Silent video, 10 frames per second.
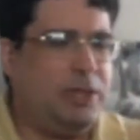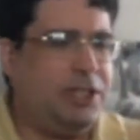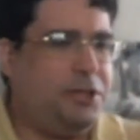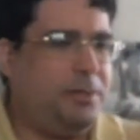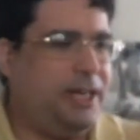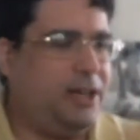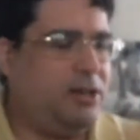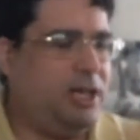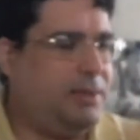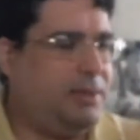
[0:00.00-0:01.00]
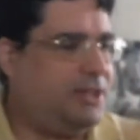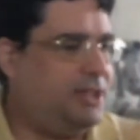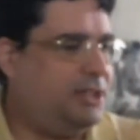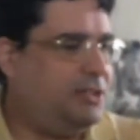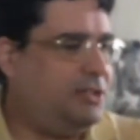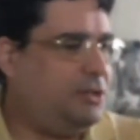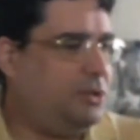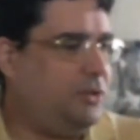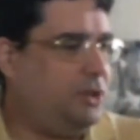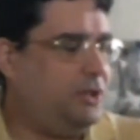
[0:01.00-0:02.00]
gotta redo my Amazon
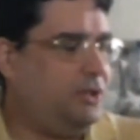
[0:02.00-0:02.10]
list too,